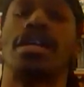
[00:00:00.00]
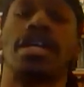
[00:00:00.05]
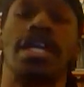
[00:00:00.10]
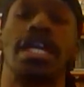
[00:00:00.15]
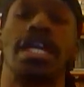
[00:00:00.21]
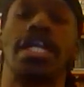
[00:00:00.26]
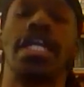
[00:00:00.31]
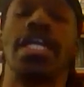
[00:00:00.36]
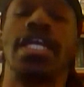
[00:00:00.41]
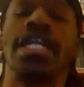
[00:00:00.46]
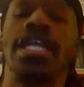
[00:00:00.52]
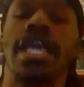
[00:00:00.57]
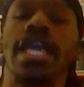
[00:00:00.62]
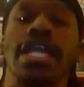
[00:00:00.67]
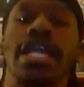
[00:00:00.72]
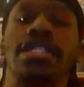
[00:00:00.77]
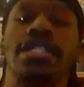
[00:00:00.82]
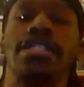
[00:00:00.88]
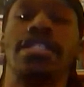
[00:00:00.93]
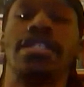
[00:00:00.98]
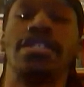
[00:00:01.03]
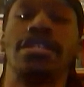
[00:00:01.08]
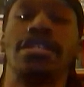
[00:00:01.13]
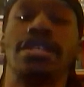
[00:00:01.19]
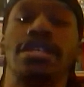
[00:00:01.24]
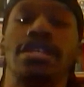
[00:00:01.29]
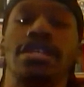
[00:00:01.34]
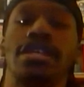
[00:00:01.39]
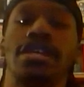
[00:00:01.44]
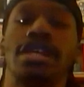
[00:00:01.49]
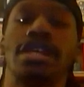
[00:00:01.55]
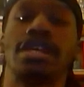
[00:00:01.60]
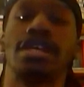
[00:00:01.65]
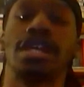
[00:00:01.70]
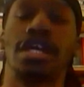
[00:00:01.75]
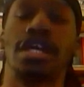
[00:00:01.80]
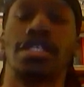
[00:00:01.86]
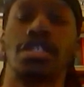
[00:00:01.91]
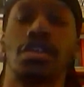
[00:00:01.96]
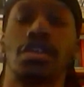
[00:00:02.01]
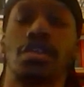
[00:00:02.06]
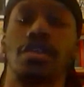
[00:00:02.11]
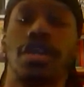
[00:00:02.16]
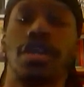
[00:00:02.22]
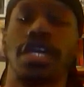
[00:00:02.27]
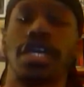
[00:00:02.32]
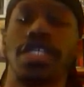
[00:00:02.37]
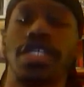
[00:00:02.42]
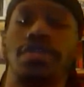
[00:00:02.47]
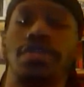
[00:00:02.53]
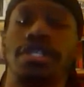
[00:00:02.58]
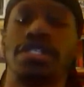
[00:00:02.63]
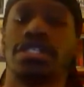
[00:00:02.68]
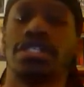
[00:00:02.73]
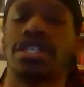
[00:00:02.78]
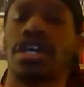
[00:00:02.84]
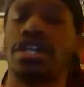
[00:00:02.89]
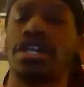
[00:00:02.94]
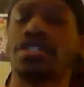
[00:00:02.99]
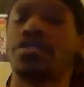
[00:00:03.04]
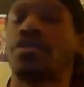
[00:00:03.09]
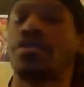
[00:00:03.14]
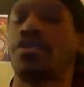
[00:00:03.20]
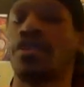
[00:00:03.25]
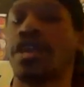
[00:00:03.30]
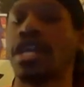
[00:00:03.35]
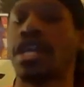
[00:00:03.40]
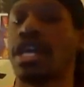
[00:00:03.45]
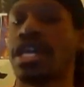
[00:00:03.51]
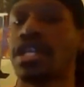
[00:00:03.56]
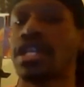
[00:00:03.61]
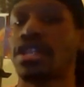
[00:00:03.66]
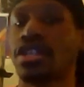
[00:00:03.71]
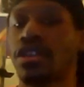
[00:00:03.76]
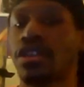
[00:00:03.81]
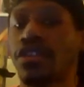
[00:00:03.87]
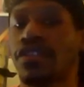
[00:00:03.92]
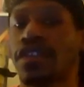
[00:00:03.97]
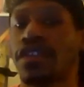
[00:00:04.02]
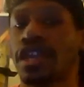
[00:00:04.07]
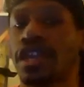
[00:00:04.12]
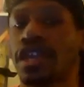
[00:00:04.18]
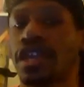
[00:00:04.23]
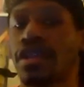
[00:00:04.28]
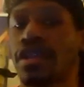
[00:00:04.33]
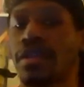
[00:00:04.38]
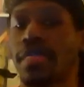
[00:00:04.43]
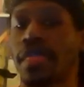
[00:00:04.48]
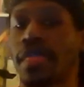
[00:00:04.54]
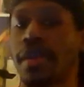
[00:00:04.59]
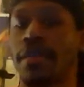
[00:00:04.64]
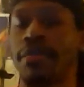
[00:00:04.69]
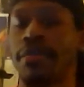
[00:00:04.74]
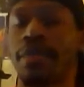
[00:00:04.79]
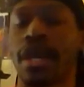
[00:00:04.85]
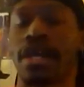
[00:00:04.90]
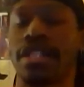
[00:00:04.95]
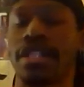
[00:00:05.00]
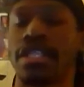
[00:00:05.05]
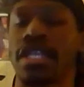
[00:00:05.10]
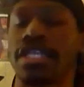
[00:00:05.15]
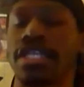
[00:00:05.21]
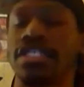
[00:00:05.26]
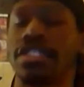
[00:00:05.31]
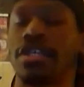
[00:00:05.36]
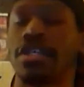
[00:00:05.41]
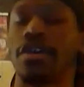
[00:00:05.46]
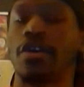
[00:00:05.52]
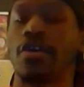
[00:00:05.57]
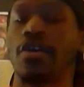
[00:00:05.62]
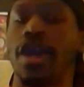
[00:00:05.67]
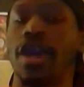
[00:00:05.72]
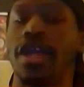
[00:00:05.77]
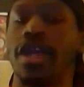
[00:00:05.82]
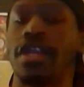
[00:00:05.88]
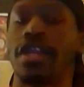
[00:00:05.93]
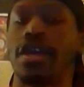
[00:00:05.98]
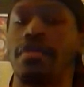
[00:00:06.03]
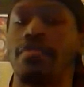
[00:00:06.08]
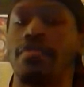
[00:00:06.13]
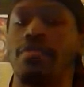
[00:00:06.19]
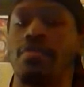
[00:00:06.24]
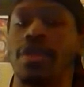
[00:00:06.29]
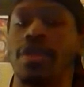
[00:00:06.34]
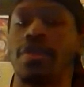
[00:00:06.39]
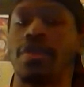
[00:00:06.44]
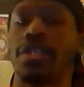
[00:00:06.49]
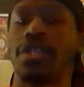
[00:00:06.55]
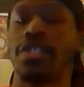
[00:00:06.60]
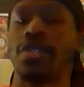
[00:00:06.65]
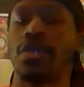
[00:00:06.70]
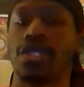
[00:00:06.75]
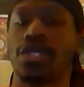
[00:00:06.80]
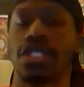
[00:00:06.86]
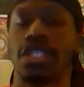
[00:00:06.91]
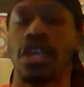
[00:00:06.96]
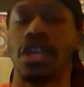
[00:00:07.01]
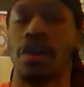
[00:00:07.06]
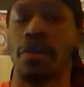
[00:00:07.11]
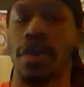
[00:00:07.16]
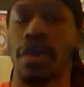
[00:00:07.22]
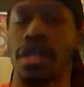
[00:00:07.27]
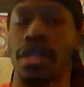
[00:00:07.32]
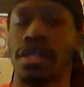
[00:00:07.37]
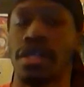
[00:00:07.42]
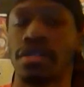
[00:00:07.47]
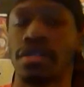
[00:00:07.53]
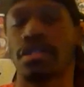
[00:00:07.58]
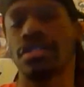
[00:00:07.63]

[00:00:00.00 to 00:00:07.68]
he didn't hit Katakuri as much as Katakuri hit Luffy, but they still ended up pretty much to a stalemate.